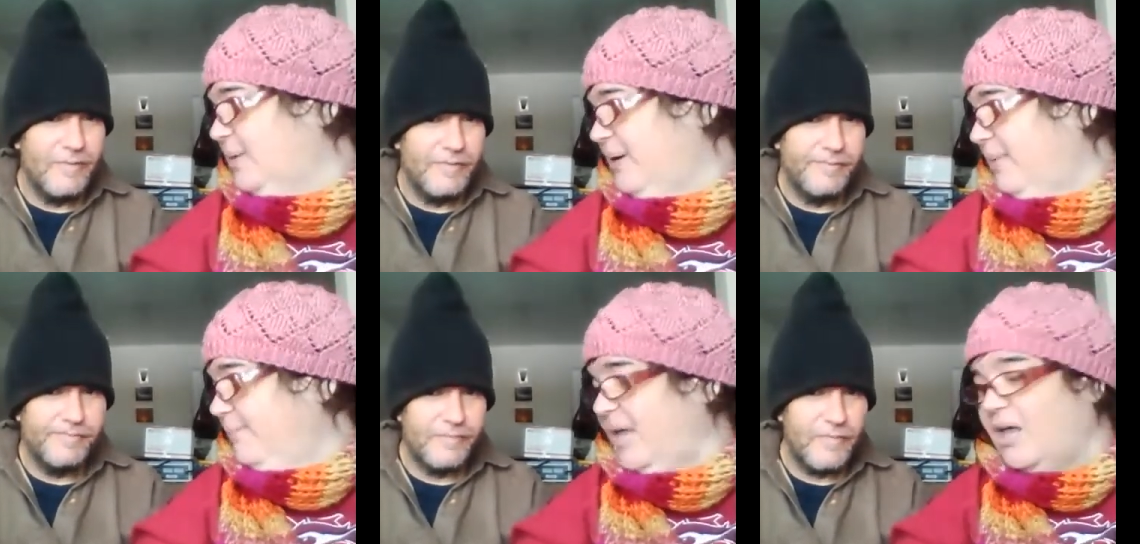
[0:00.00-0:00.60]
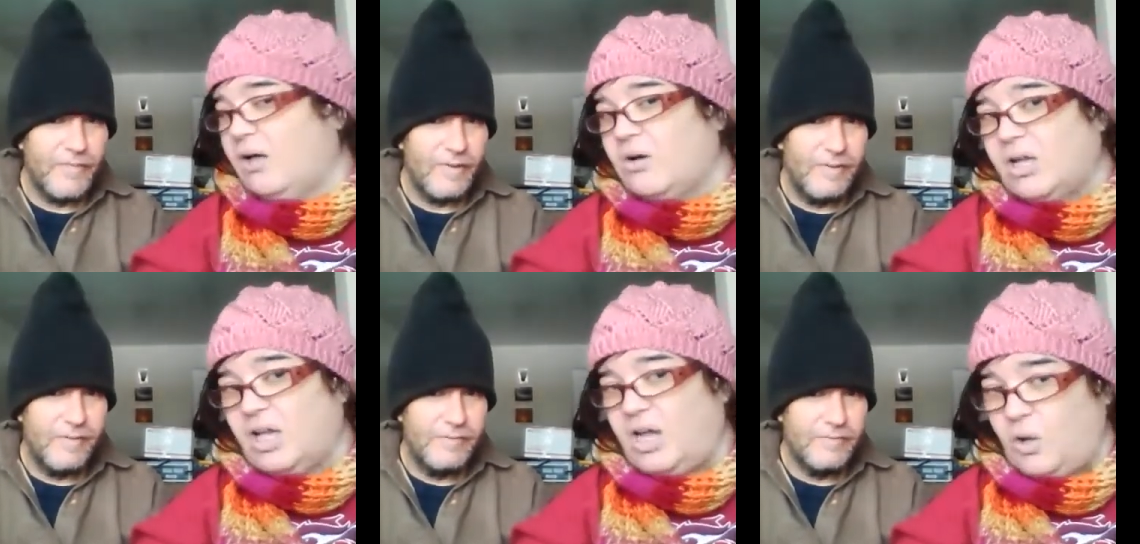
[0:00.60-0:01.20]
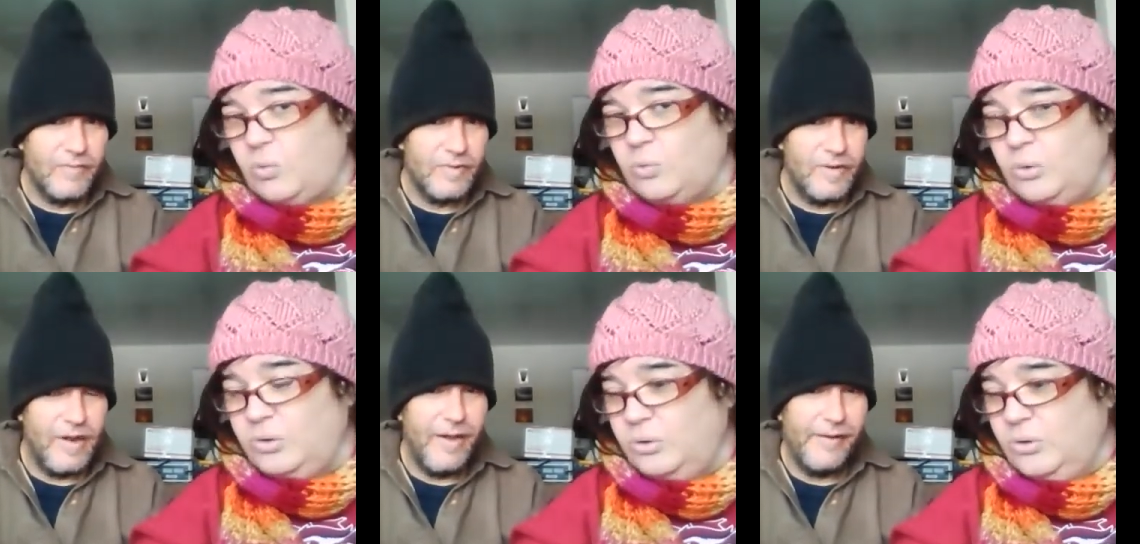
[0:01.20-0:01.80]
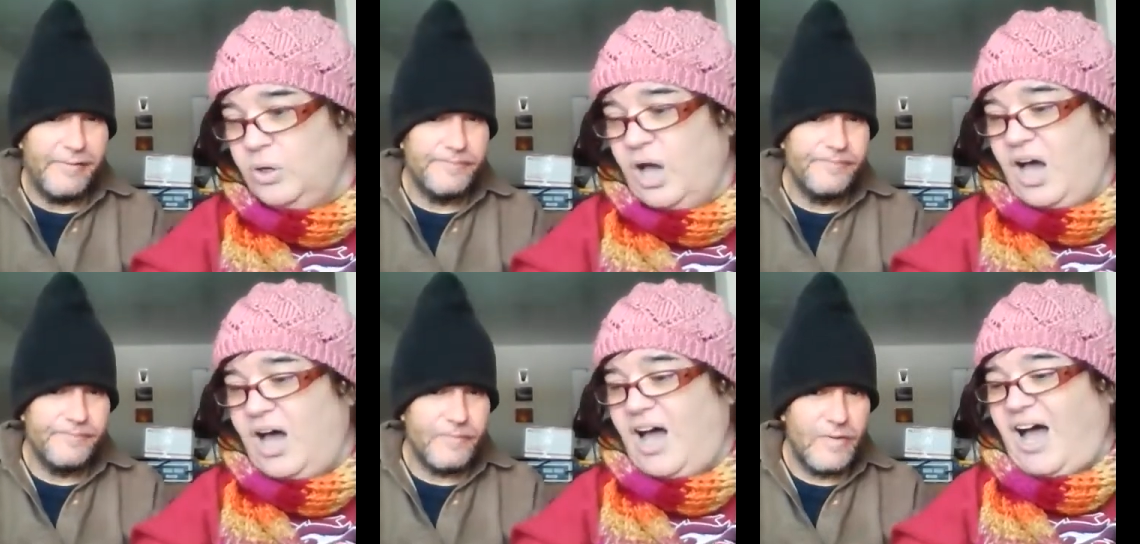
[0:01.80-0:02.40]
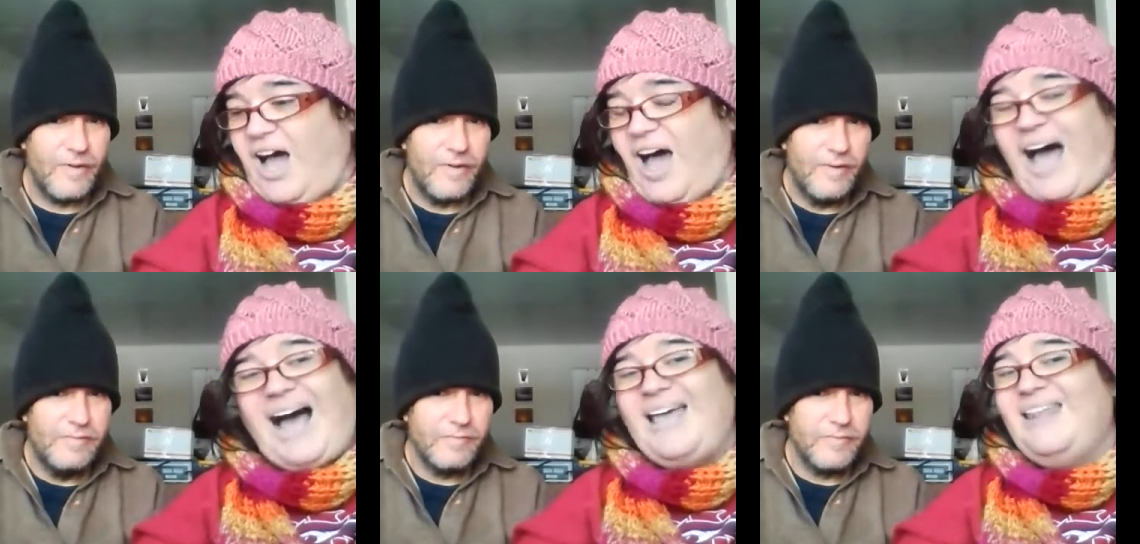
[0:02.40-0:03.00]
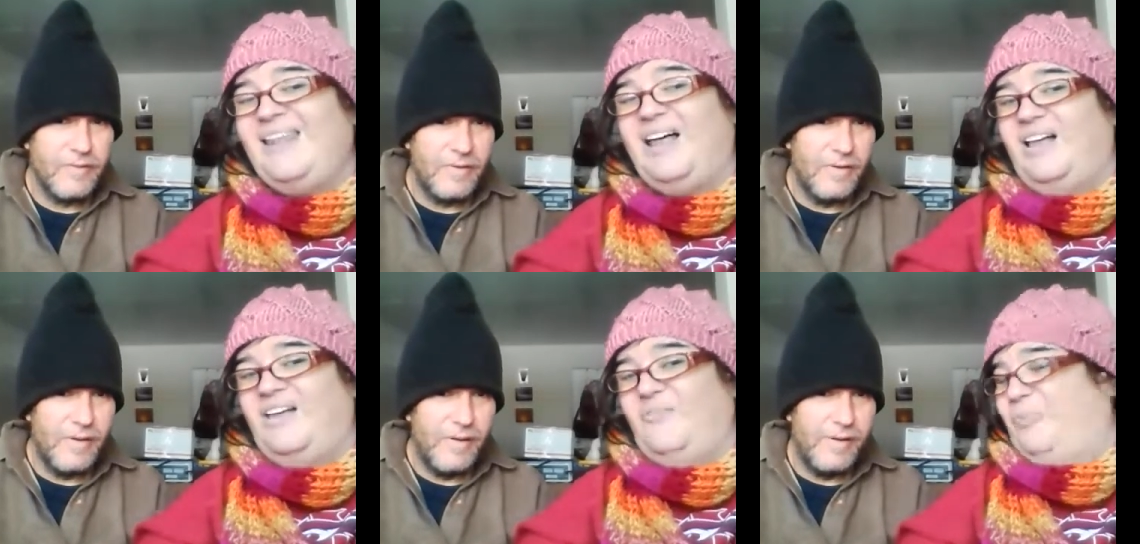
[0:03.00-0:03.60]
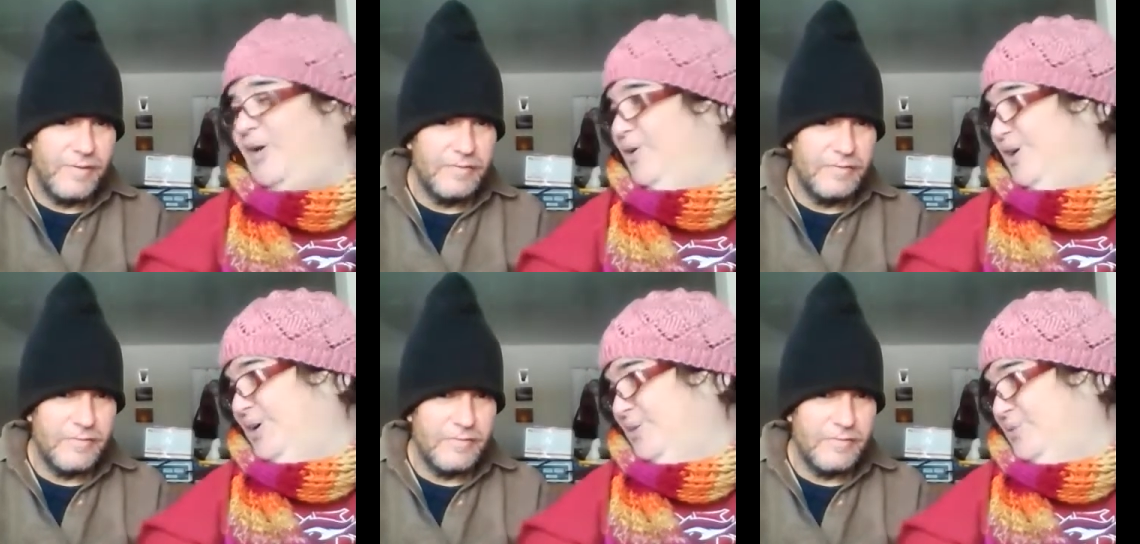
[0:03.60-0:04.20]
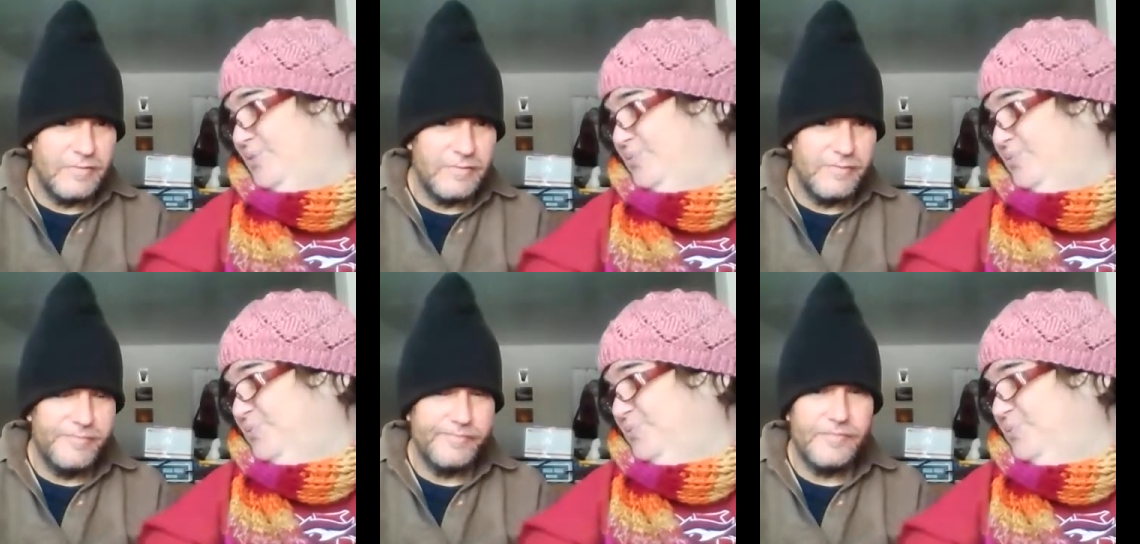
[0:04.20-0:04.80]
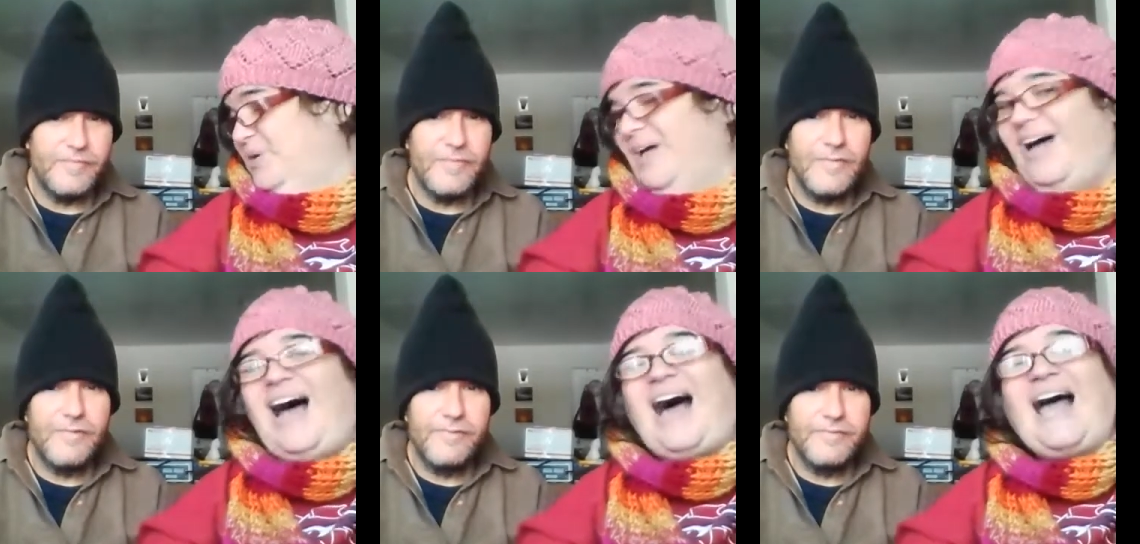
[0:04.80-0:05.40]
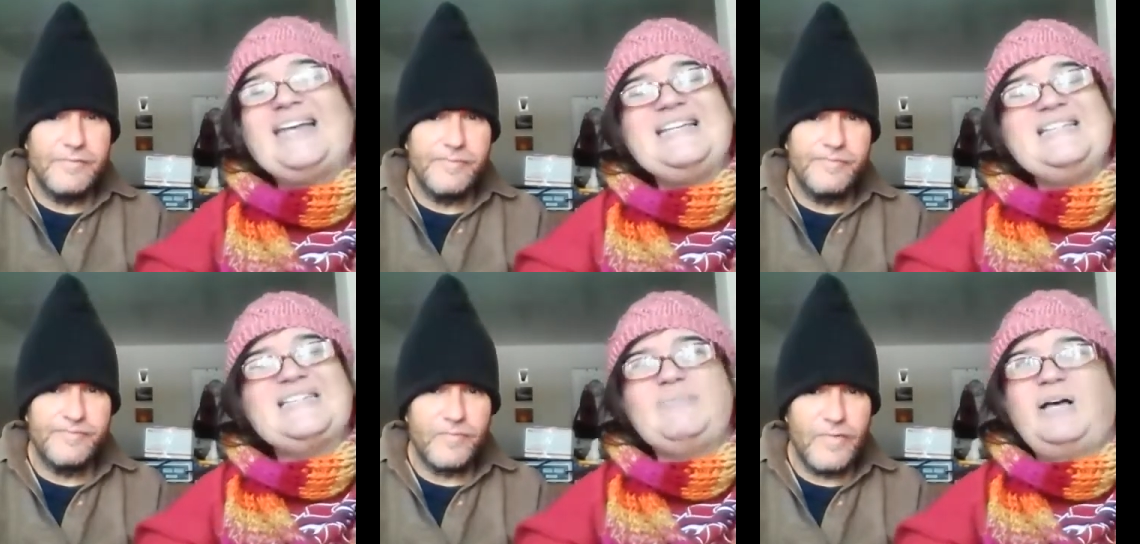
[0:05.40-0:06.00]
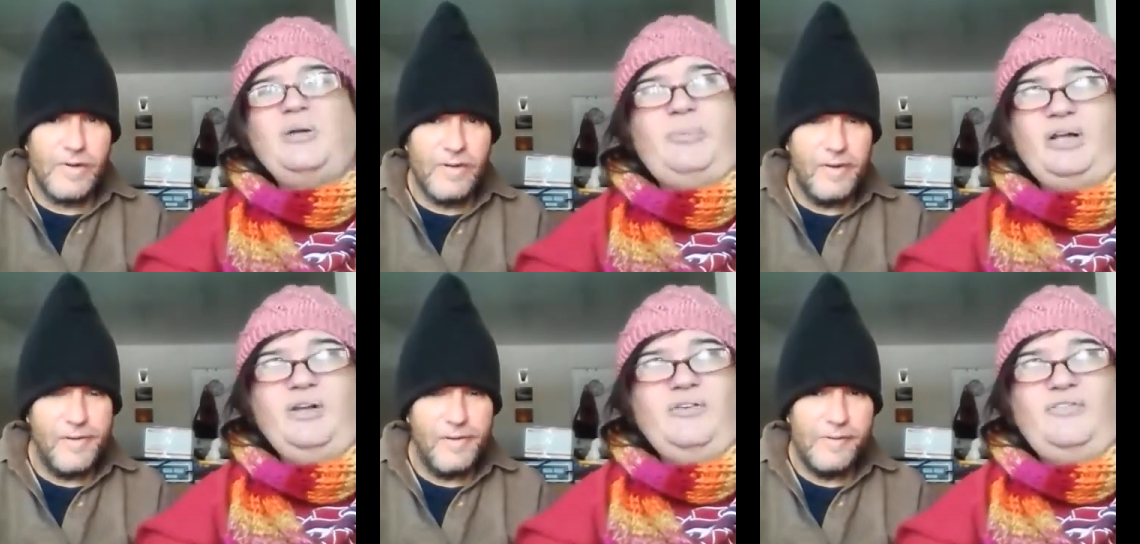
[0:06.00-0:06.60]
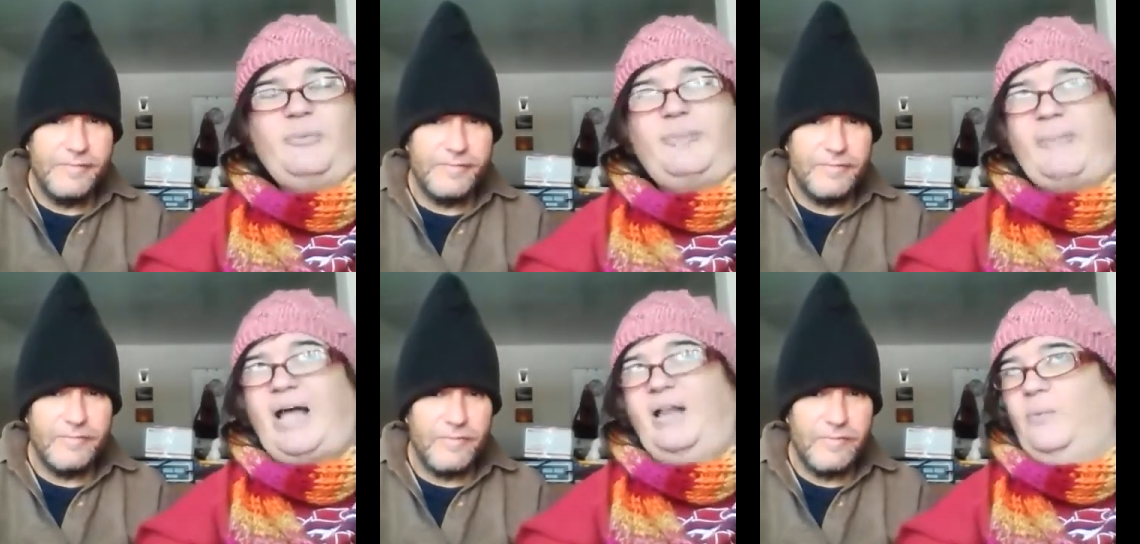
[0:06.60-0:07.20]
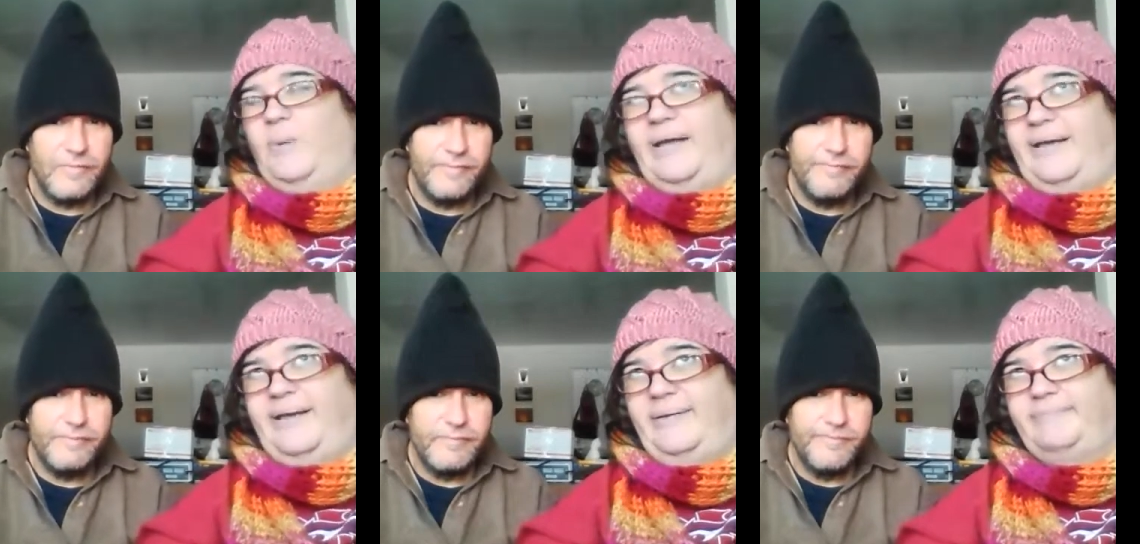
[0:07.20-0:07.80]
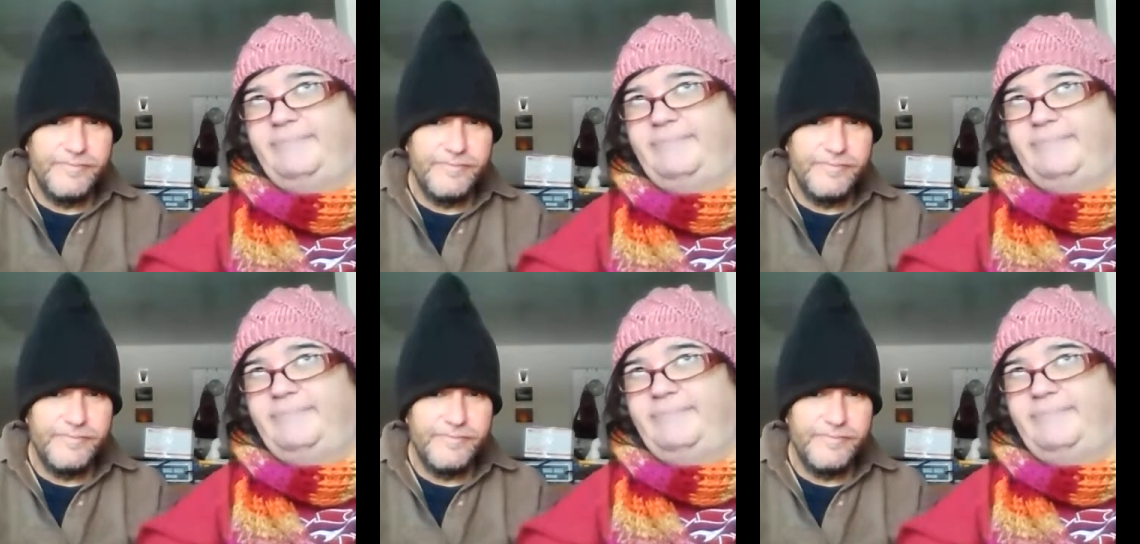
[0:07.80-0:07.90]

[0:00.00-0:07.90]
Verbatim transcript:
Speaker 1: about male cologne. Yeah. I love Polo. Mm. I can smell Polo from a mile away